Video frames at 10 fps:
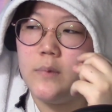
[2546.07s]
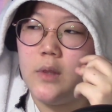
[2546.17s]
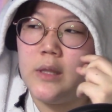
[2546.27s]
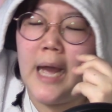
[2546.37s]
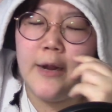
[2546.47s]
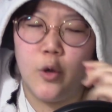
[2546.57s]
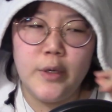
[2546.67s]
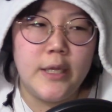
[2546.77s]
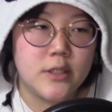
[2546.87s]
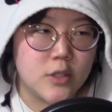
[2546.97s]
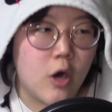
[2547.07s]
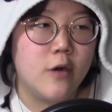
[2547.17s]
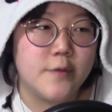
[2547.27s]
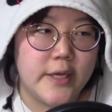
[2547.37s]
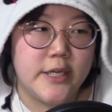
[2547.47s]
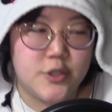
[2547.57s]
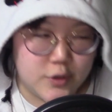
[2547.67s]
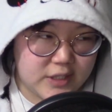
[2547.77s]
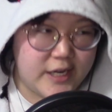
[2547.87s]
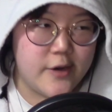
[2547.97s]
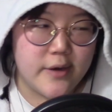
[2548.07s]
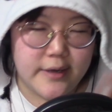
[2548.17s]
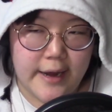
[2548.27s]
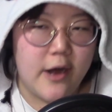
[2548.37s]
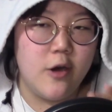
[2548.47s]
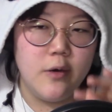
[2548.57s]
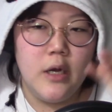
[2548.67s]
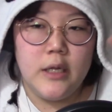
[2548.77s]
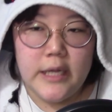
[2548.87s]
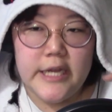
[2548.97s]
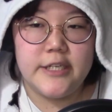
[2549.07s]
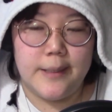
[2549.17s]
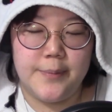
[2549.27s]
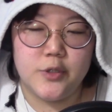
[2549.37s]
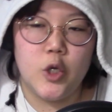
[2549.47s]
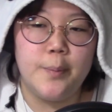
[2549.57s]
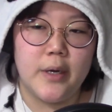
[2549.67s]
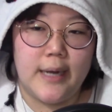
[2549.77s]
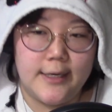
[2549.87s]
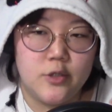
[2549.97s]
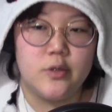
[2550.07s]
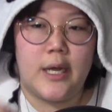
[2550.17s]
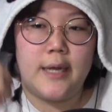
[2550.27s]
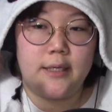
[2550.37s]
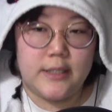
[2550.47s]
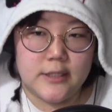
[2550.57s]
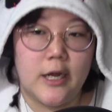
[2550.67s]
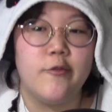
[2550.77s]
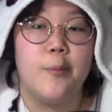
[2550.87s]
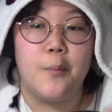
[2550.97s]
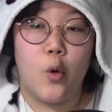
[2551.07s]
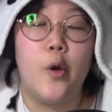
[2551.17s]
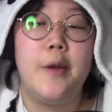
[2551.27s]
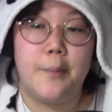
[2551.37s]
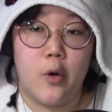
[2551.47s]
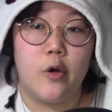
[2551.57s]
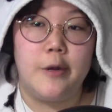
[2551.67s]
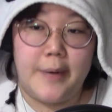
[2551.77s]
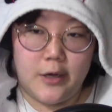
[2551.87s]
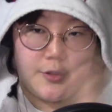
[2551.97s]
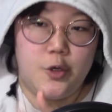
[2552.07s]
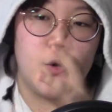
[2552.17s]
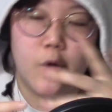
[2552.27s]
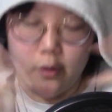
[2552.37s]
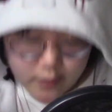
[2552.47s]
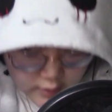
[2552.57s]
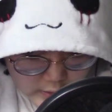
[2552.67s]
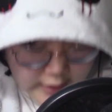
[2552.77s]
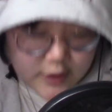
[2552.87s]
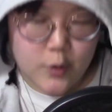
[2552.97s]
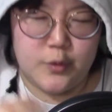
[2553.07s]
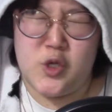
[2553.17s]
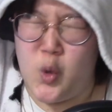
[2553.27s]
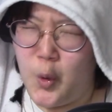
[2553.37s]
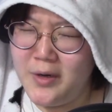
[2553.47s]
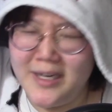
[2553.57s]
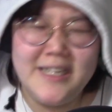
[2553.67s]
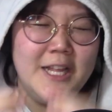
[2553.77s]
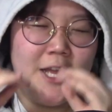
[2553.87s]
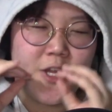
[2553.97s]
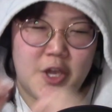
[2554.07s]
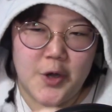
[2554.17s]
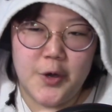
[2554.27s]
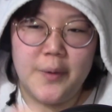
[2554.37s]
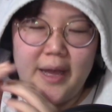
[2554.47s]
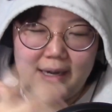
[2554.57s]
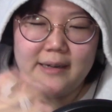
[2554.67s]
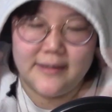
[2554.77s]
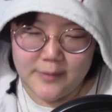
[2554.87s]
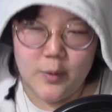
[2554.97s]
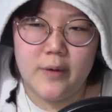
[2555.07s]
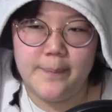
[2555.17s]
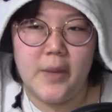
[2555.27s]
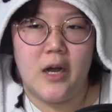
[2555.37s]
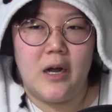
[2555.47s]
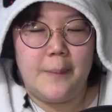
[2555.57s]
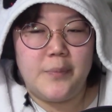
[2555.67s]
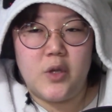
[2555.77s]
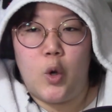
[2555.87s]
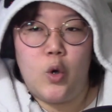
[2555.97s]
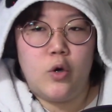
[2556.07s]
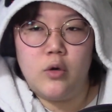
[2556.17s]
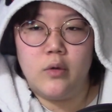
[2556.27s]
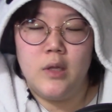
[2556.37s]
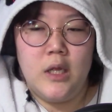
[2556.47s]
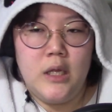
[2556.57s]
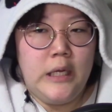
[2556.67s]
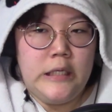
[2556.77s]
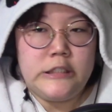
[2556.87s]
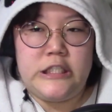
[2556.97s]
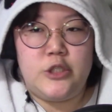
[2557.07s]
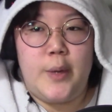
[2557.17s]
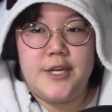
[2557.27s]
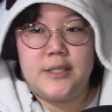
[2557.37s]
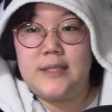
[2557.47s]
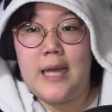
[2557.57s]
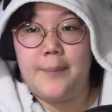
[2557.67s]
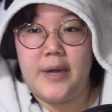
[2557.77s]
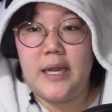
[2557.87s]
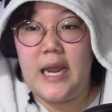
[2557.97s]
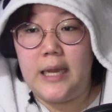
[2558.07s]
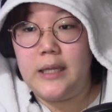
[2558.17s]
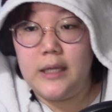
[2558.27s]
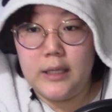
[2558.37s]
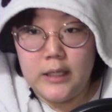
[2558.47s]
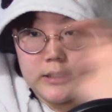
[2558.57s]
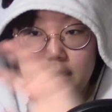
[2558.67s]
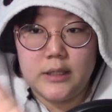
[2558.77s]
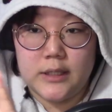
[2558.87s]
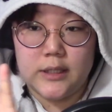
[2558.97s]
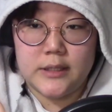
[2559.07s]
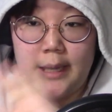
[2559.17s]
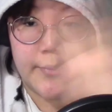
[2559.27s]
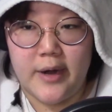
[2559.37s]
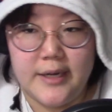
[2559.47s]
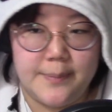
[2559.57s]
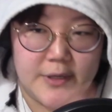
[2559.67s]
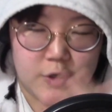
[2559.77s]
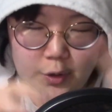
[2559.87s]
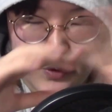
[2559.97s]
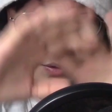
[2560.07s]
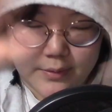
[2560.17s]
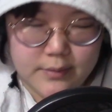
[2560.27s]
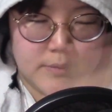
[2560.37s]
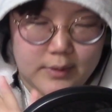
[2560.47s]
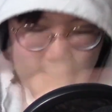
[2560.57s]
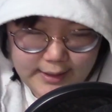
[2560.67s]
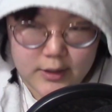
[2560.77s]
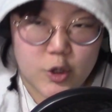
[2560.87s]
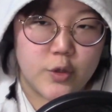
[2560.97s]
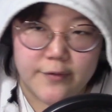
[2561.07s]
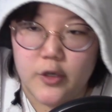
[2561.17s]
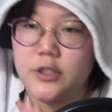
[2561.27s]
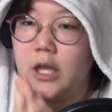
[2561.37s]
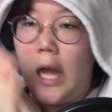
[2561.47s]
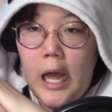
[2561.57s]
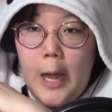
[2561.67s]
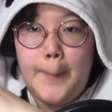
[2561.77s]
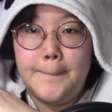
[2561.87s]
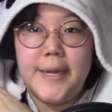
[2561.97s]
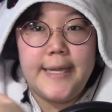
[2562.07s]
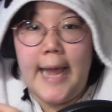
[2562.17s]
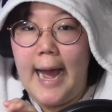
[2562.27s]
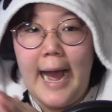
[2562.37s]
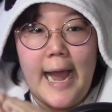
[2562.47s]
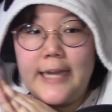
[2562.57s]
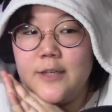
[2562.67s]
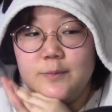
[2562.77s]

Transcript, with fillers: not only solve the issues here and there each episode, but like to kind of discover more and more about Cure, Cure, Cure and um, the whole situation that's happening in the Samurai Deeper Kyo like universe. But yeah, I